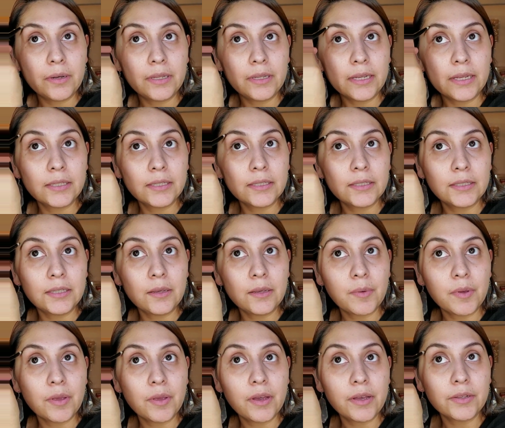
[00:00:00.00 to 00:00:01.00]
I'd like to see
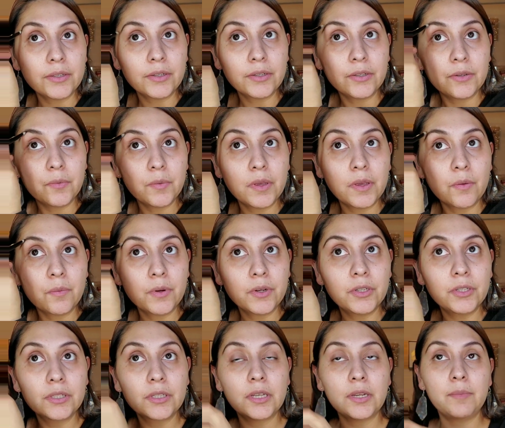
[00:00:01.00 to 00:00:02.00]
what you guys are doing. We're
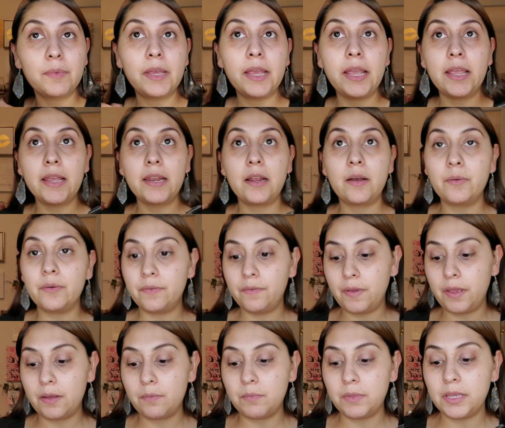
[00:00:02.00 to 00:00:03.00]
just going to be hanging out with
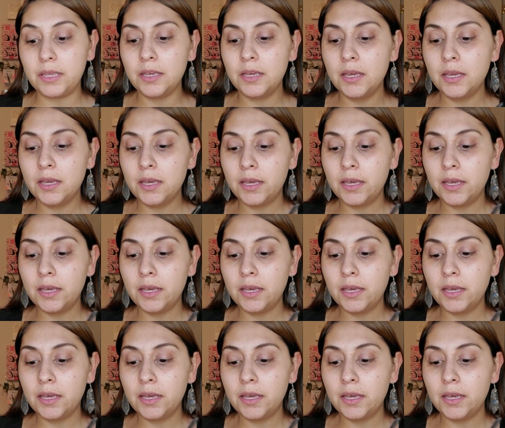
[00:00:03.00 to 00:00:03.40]
family.